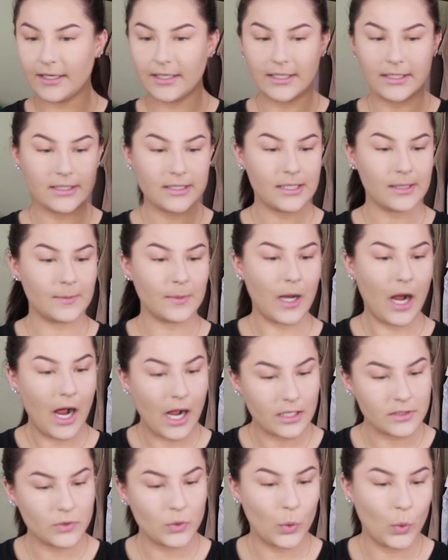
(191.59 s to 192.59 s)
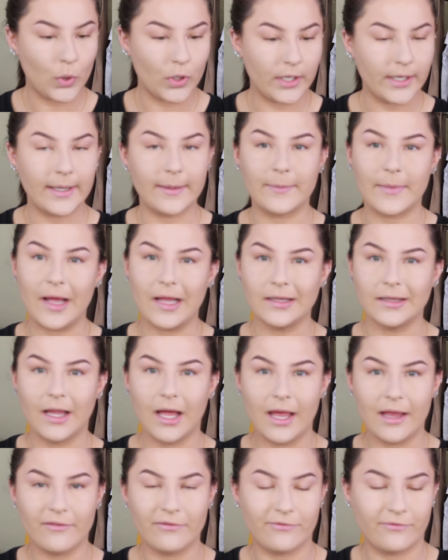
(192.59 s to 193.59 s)
need some contour in my
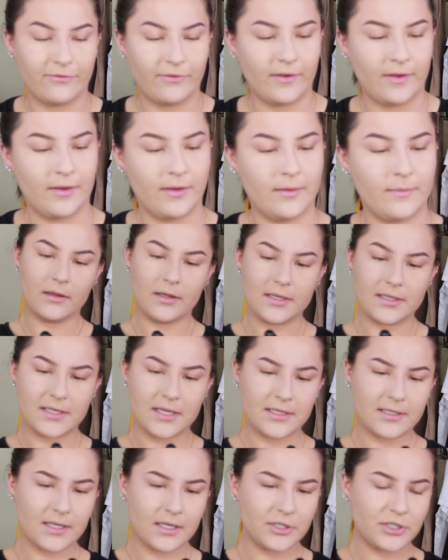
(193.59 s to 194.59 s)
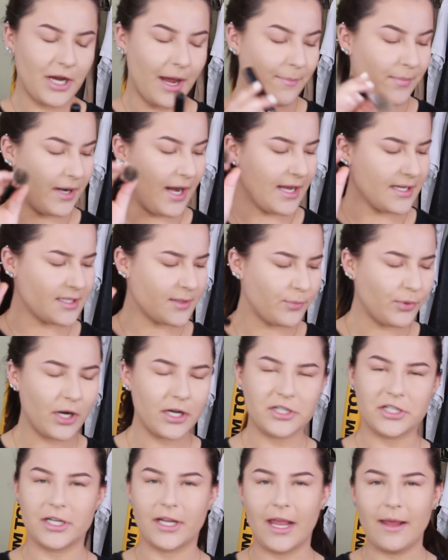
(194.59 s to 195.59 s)
life. This is a Japanesque
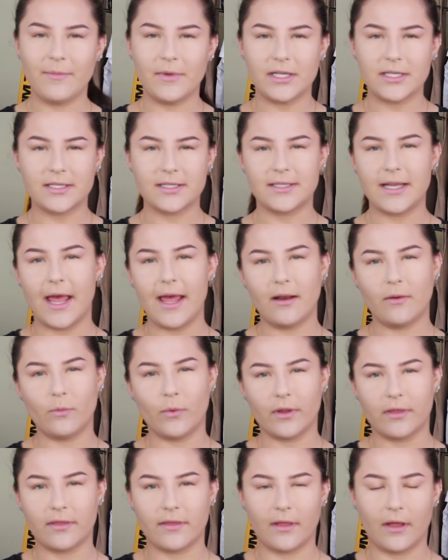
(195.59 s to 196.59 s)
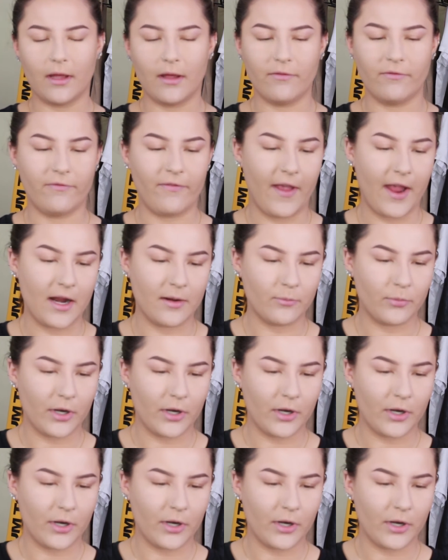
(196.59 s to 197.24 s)
brush. It came in a set with a fan